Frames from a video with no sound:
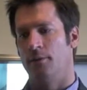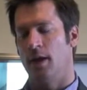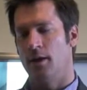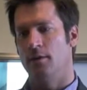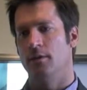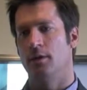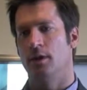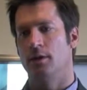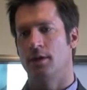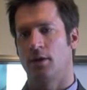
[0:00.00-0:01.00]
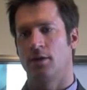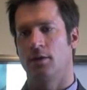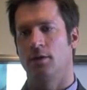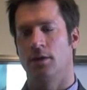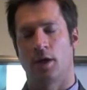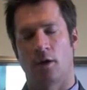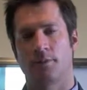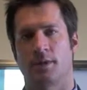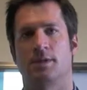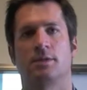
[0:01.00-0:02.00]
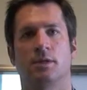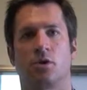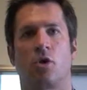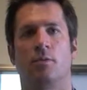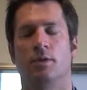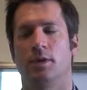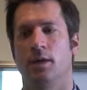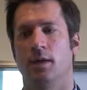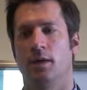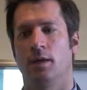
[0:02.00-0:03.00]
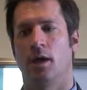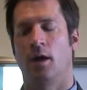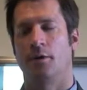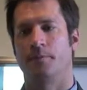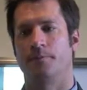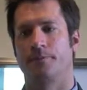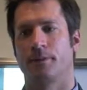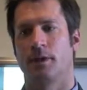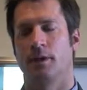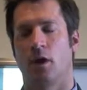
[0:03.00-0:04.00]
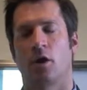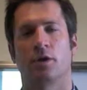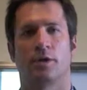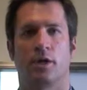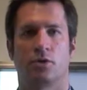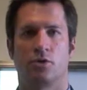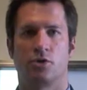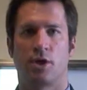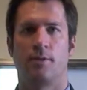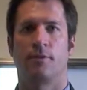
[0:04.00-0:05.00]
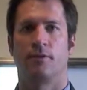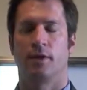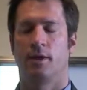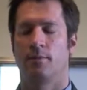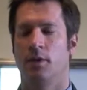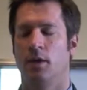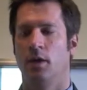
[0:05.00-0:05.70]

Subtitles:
Then it helps us determine the architecture and shape of the hip.